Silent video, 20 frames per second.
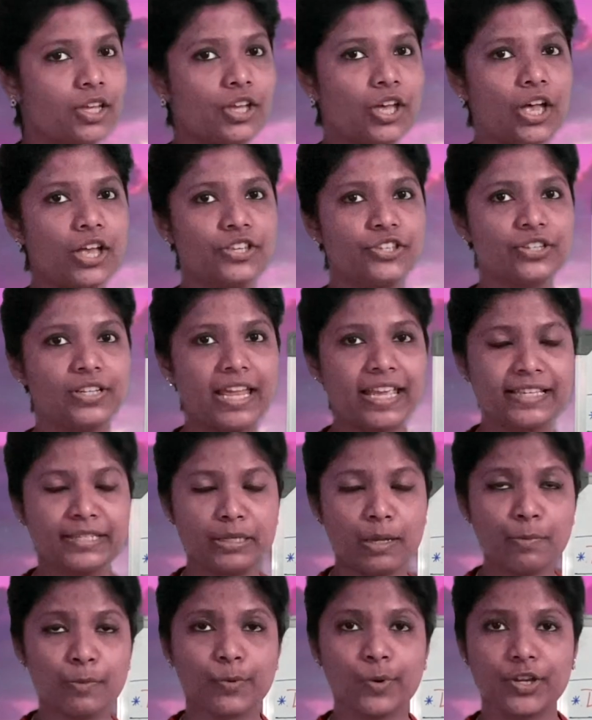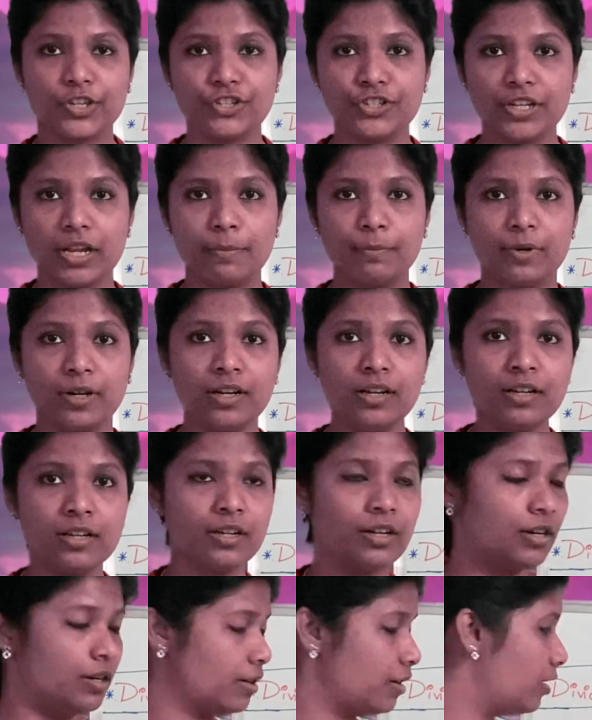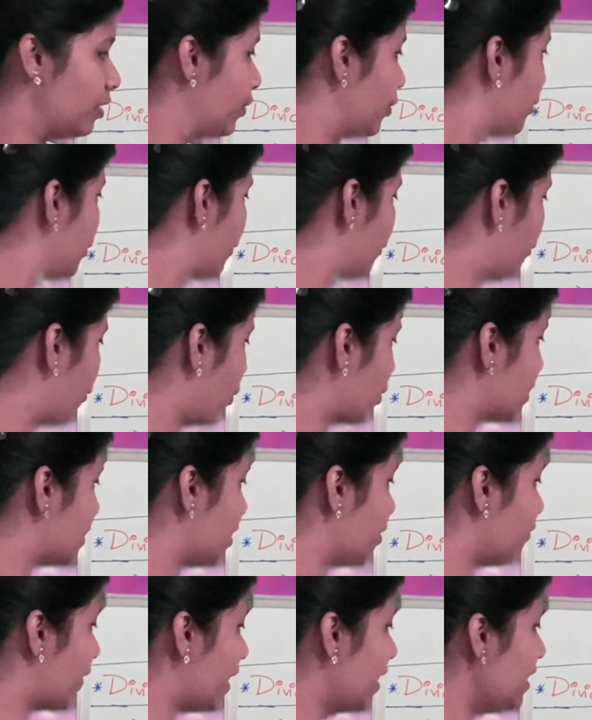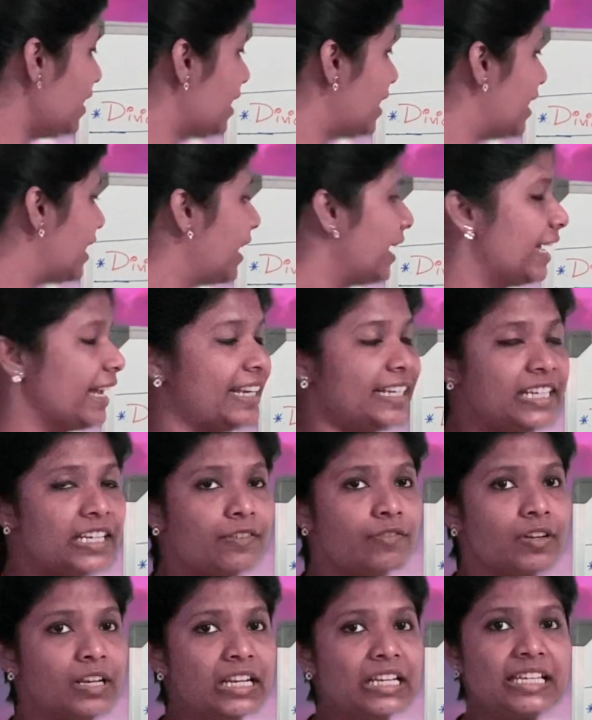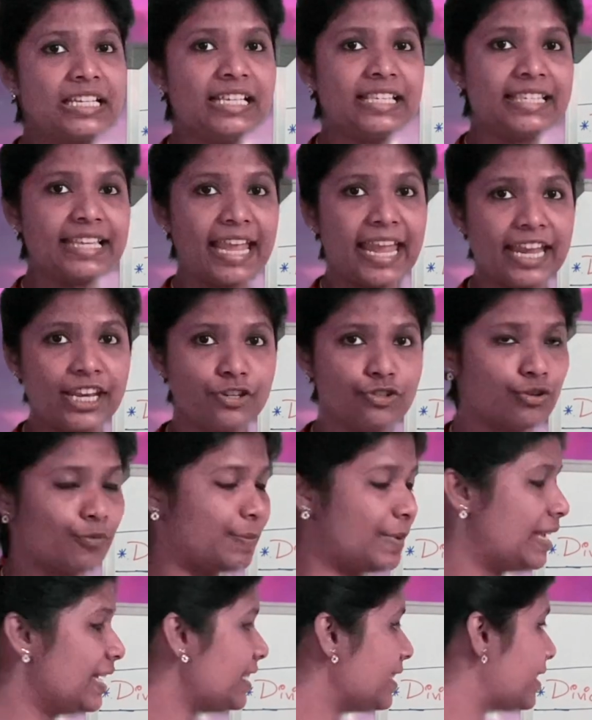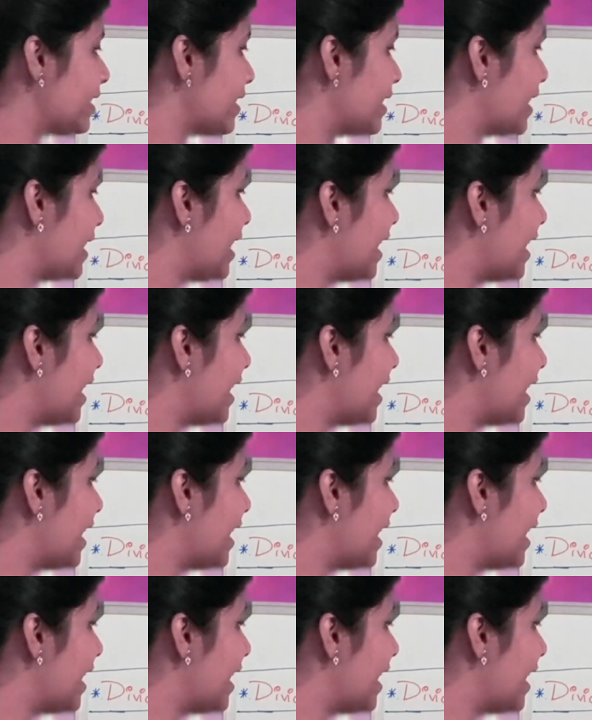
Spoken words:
So next up, question number 41. Dividend is 8 rupees.